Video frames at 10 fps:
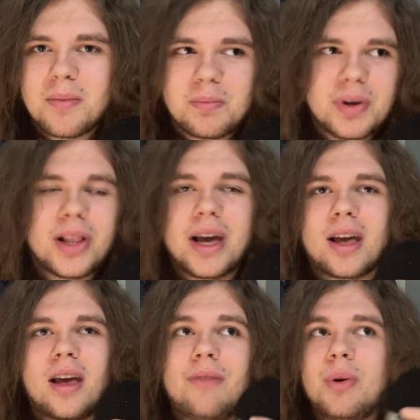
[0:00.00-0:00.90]
But
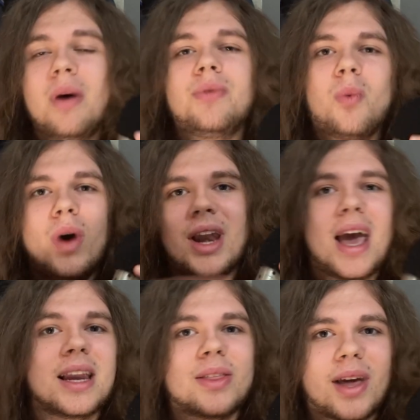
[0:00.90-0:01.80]
like, if you ever want
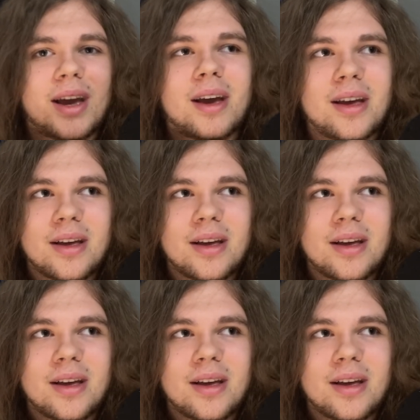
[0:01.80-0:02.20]
anything